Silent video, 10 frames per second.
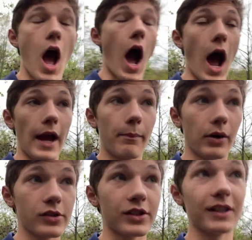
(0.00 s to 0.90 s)
I
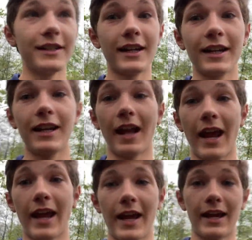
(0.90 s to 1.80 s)
personally did it
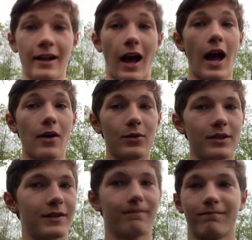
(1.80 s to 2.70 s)
and I
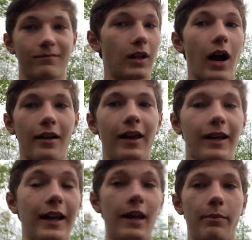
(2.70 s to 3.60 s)
got like
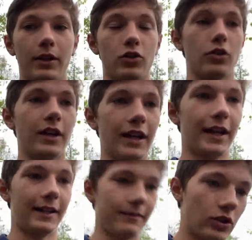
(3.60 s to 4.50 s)
a hip injury
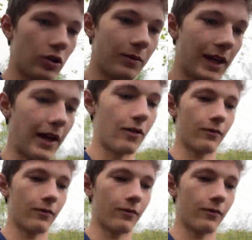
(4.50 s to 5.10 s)
and it took me out